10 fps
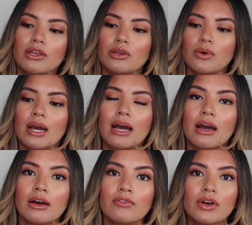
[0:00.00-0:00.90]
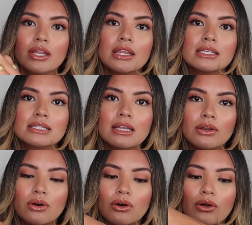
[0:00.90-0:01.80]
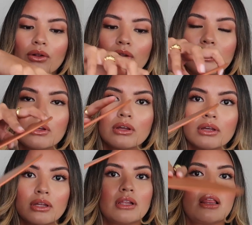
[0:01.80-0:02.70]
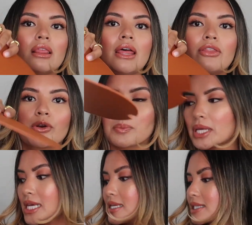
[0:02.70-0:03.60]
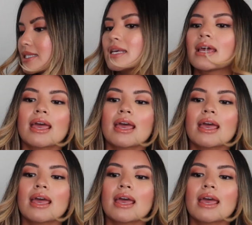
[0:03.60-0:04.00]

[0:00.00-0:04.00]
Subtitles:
you have this little leather piece